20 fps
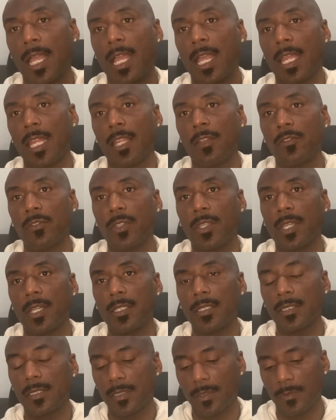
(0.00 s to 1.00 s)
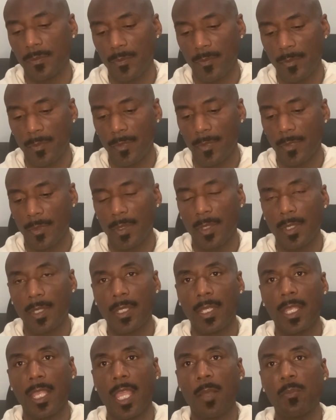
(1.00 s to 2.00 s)
I love you guys.
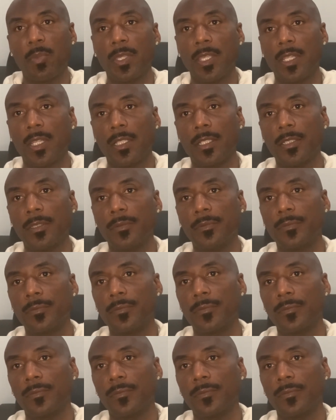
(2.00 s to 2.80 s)
Happy healing.